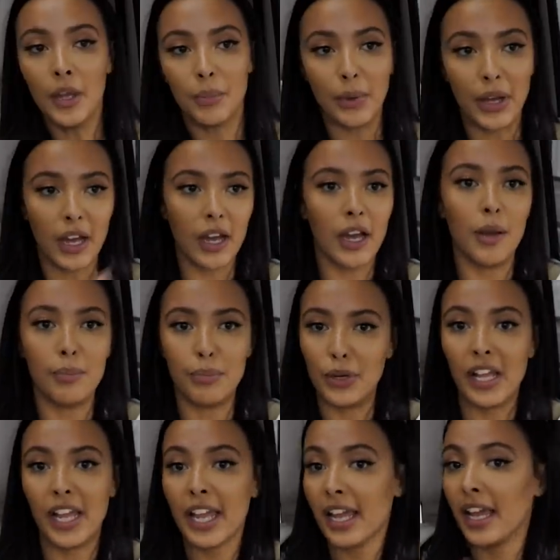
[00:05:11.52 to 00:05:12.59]
But a
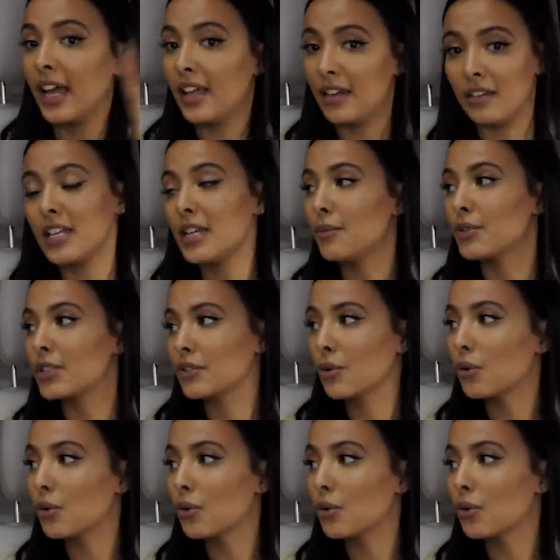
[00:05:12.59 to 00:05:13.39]
bullet hit and he was